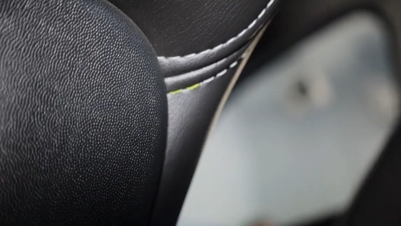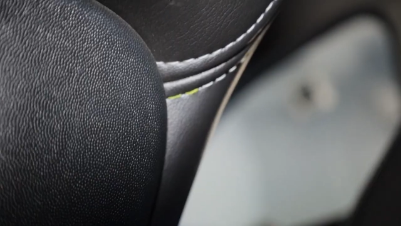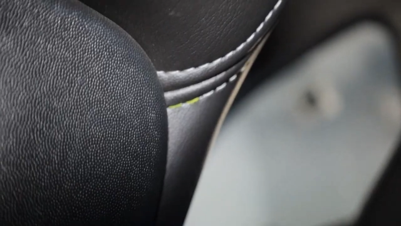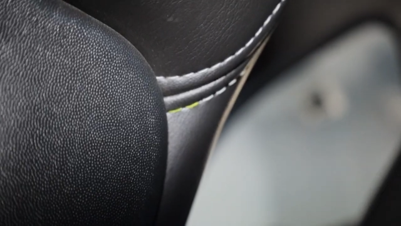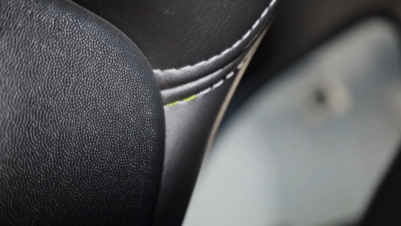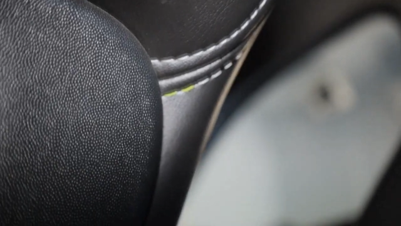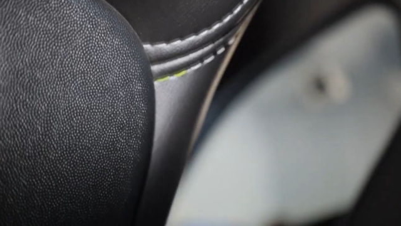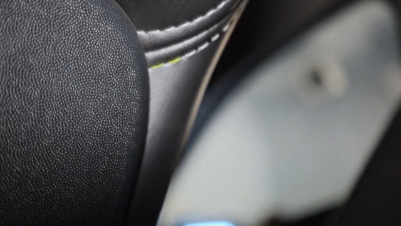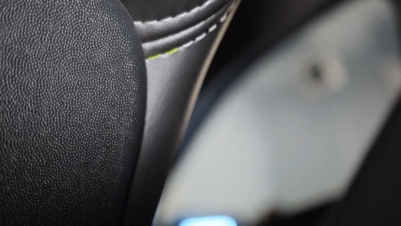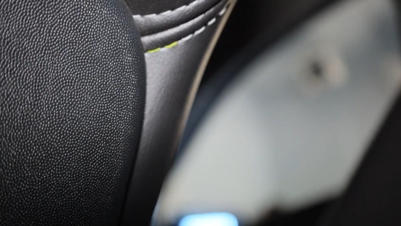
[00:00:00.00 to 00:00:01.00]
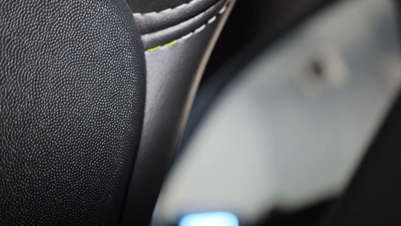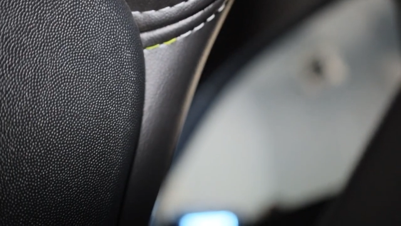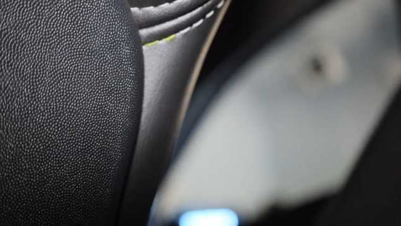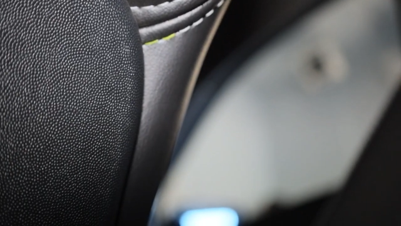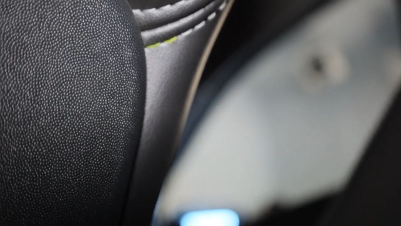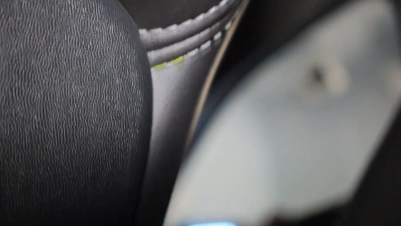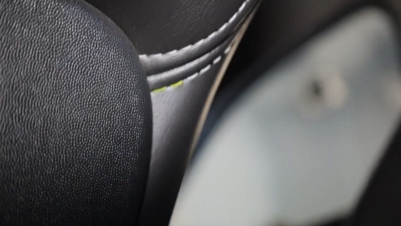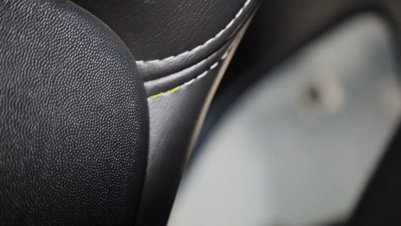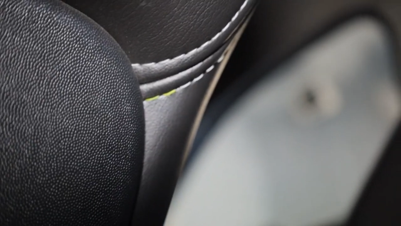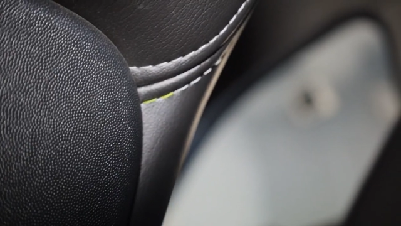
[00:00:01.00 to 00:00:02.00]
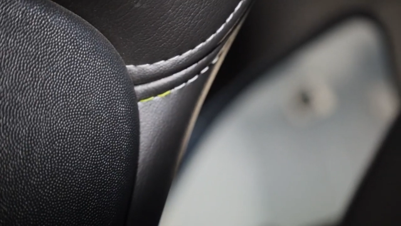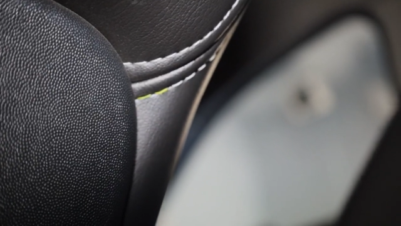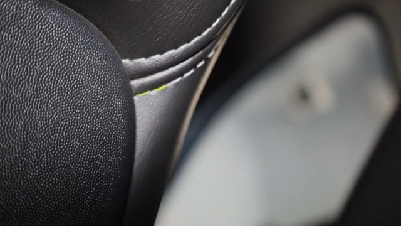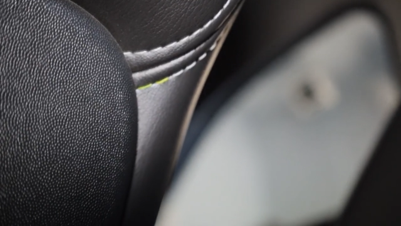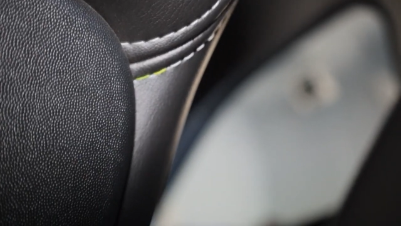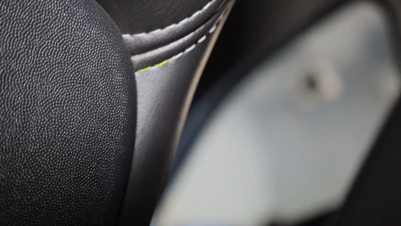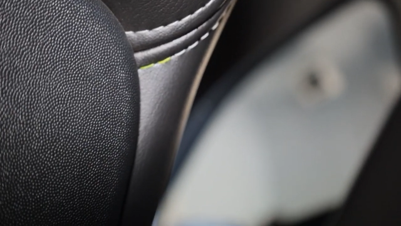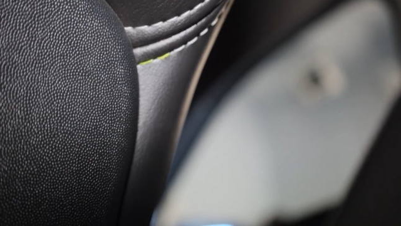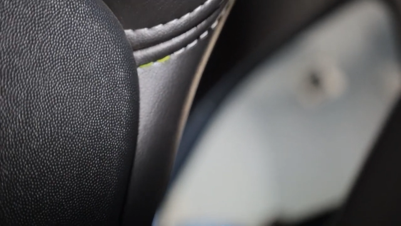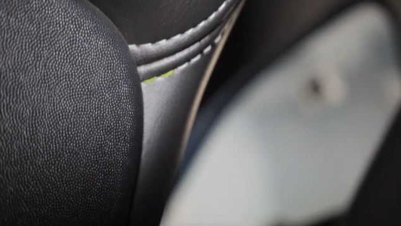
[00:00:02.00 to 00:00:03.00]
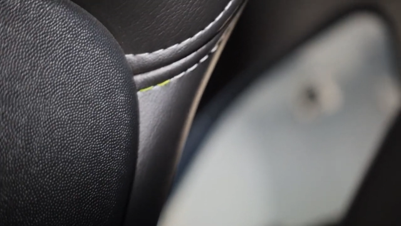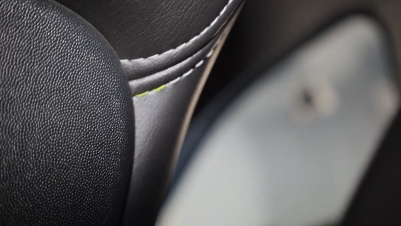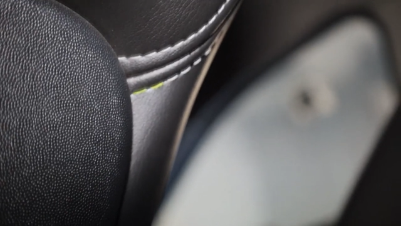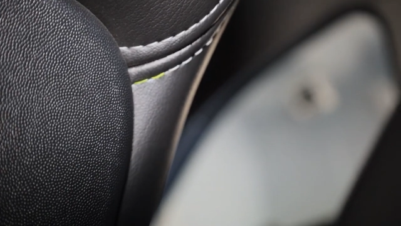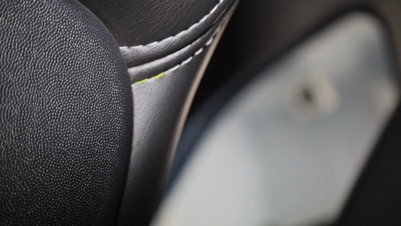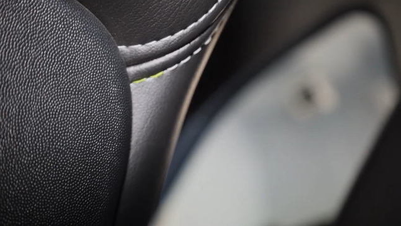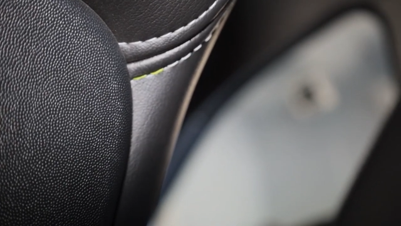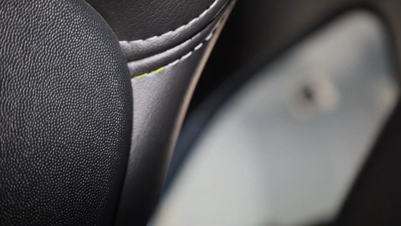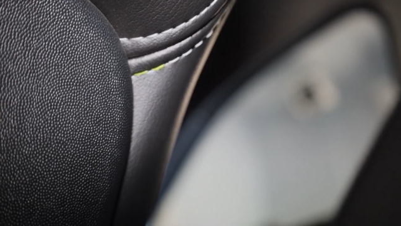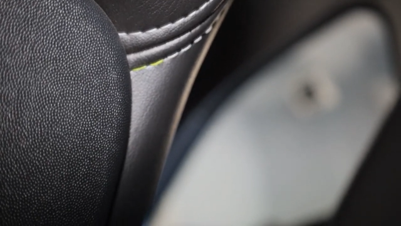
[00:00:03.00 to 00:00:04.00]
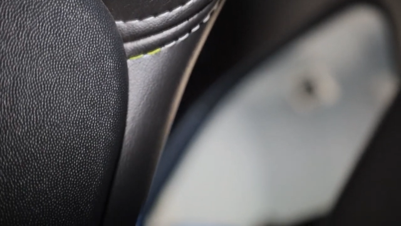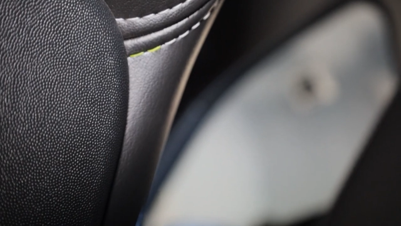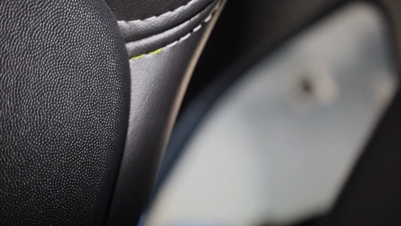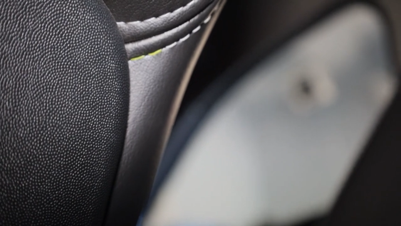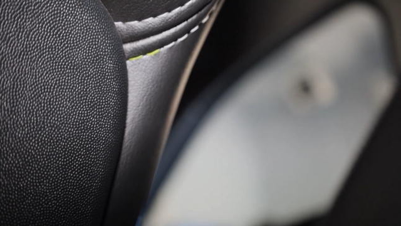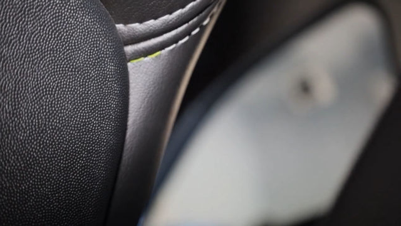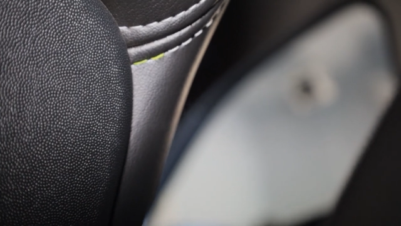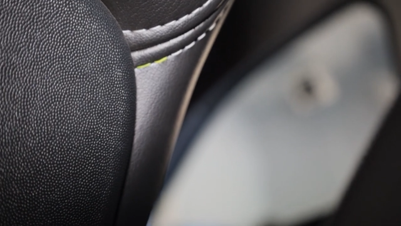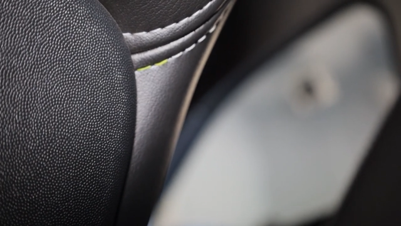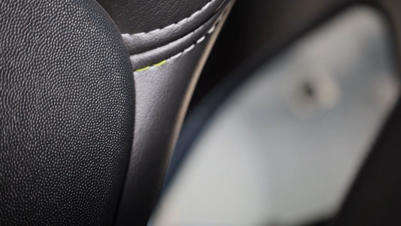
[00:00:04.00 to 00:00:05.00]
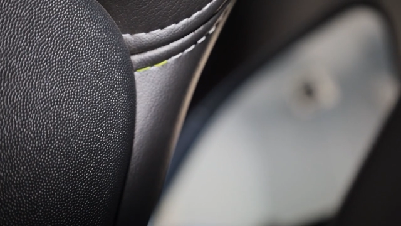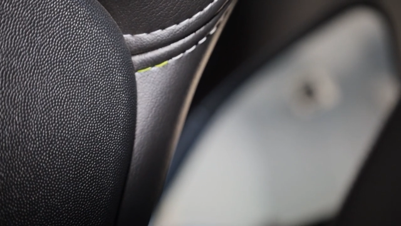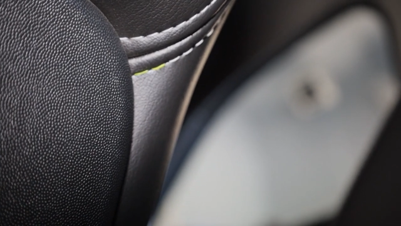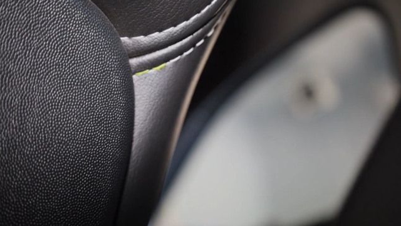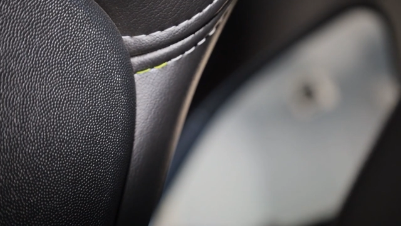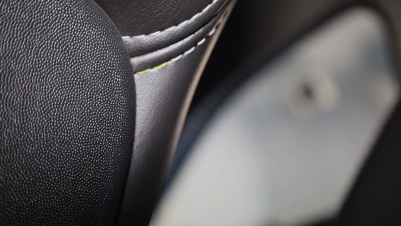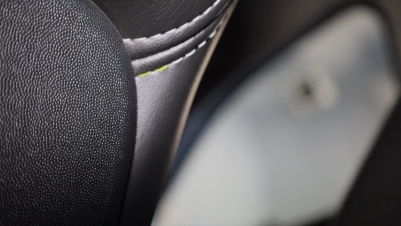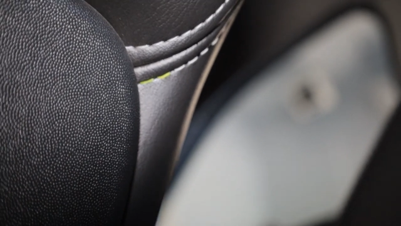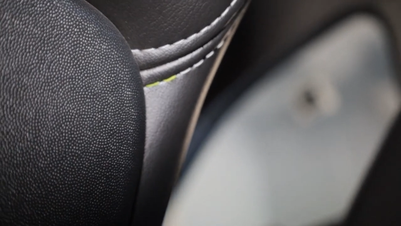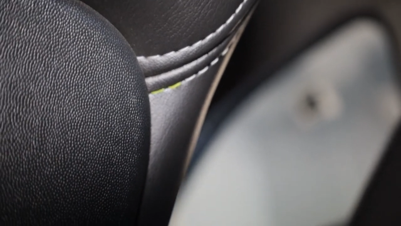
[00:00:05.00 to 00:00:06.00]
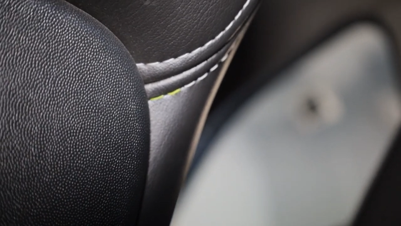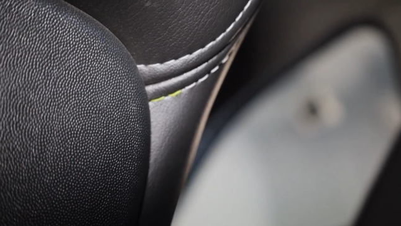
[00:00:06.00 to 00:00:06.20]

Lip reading: (no speaker visible)